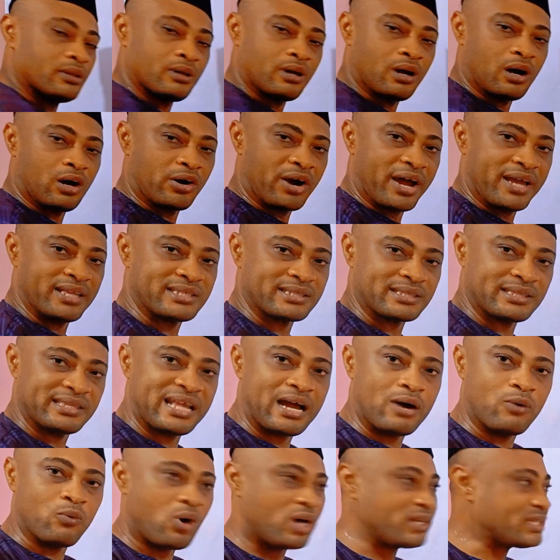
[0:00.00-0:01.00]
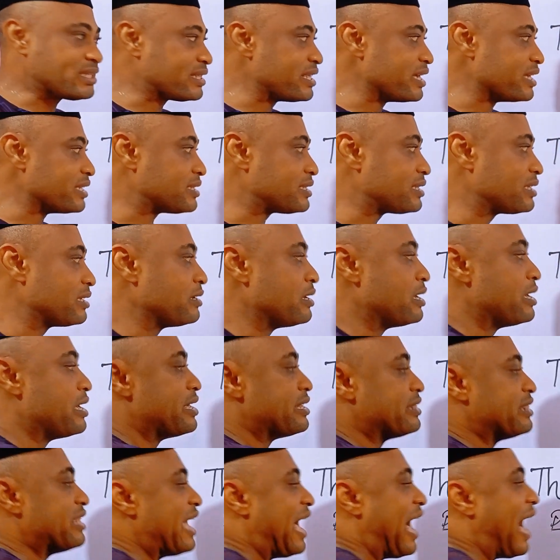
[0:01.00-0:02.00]
All right, now watch this.
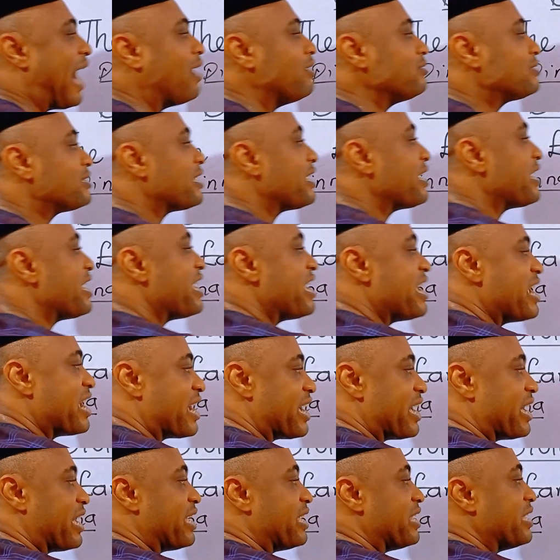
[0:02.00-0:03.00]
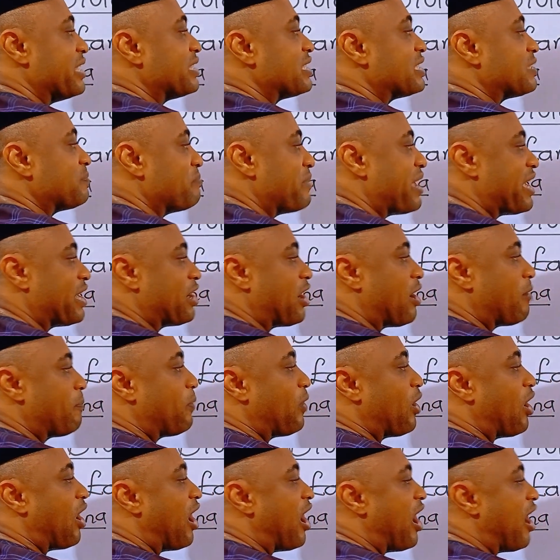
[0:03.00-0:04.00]
The outer ear is made
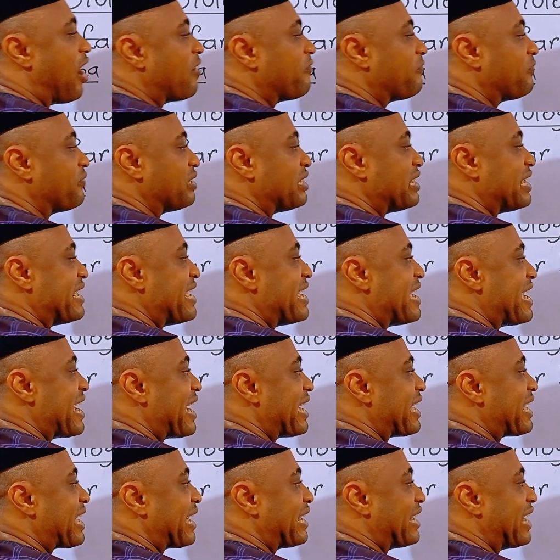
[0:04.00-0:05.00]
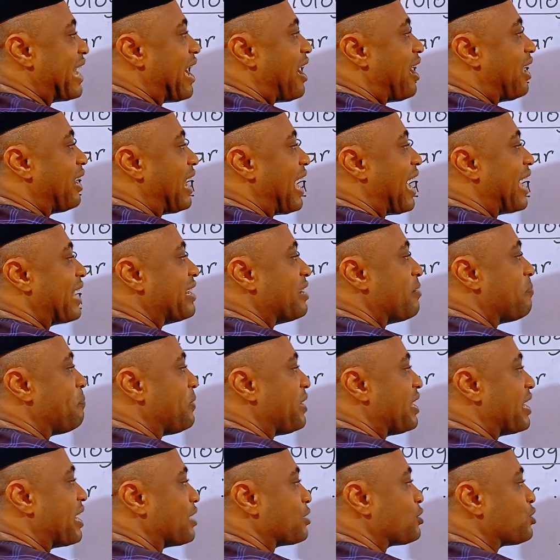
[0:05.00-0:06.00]
up of the ear canal and the
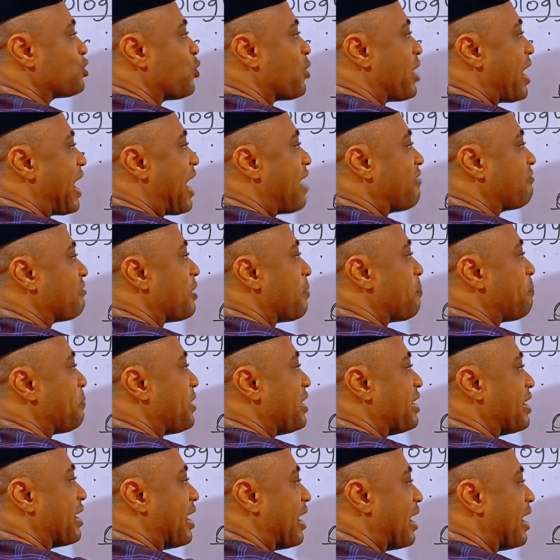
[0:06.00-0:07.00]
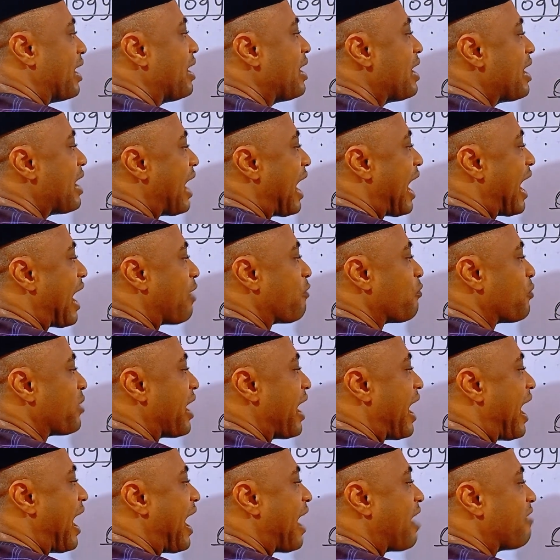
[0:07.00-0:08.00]
pinna. So we have the pinna and we
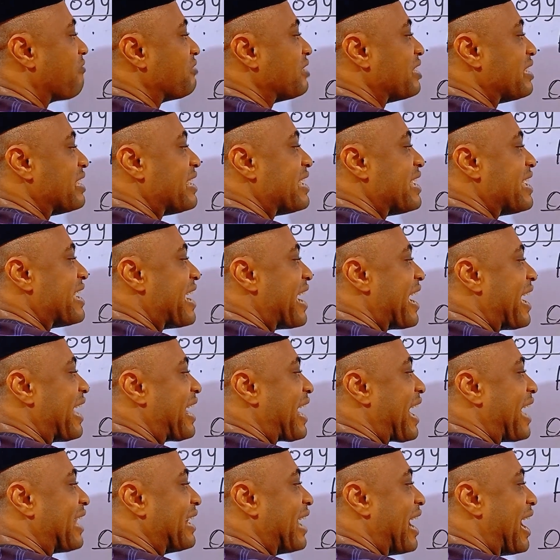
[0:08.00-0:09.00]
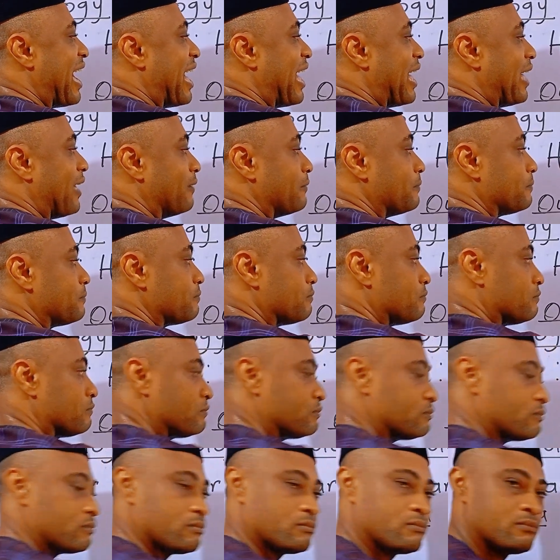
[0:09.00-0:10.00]
have the ear canal.
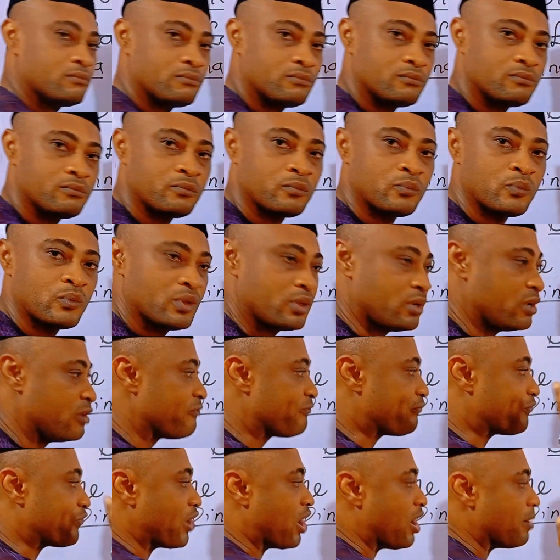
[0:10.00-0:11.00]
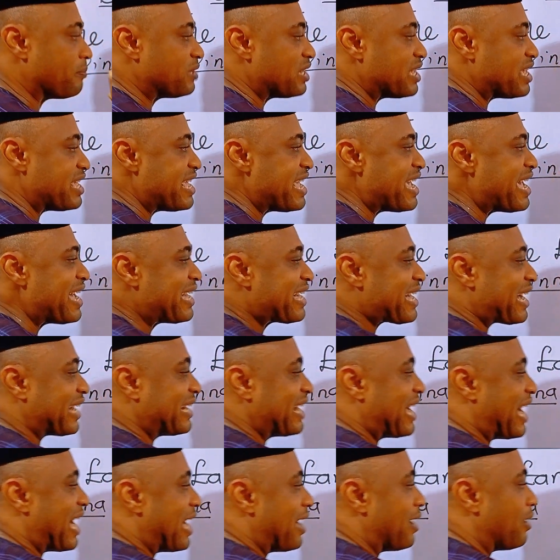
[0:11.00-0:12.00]
From the ear
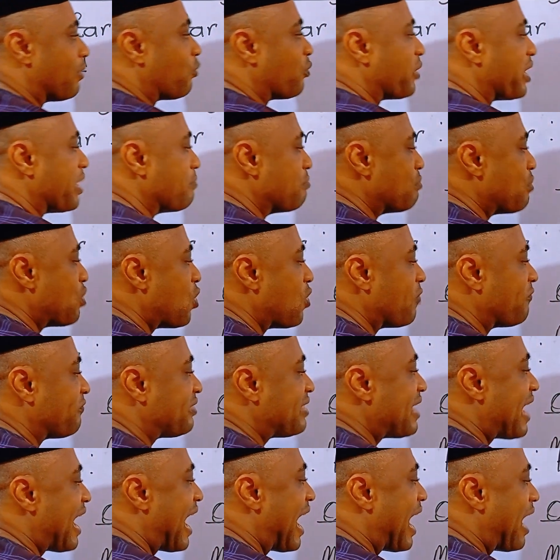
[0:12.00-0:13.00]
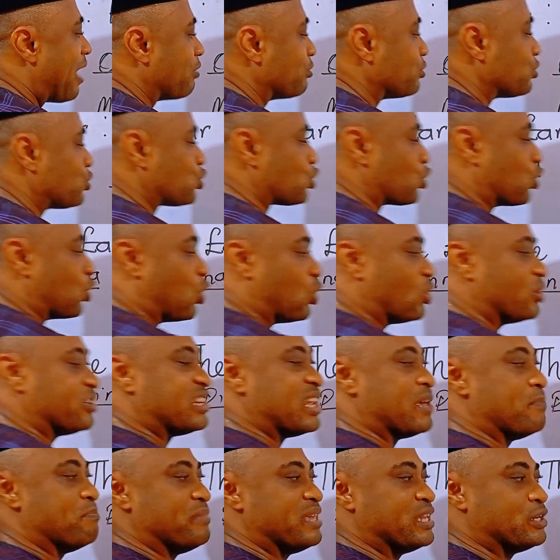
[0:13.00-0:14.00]
canal, we move down to
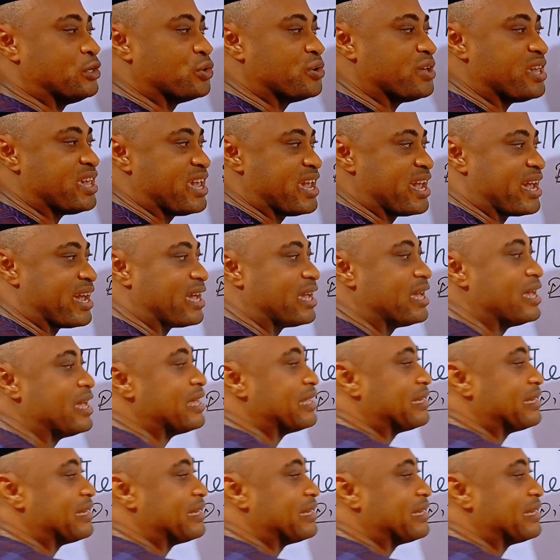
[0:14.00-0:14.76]
the middle ear.